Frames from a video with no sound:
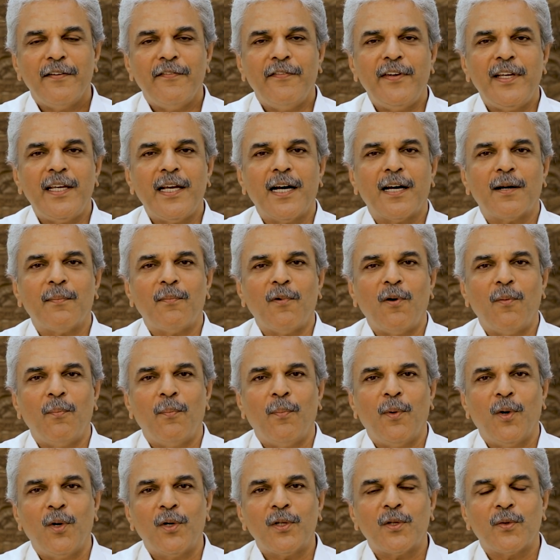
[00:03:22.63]
We are
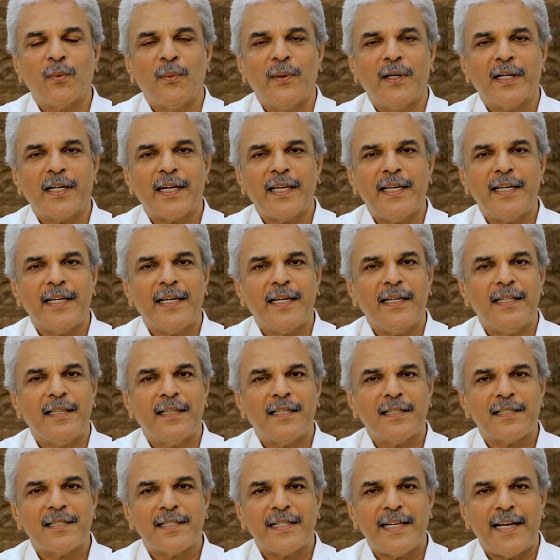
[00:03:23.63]
both working in
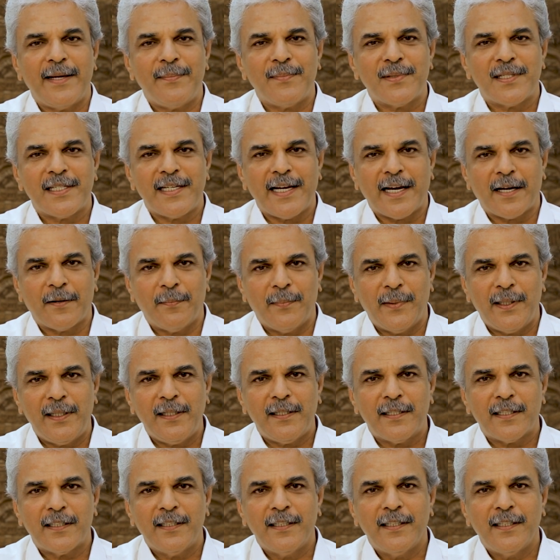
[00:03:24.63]
the same segment.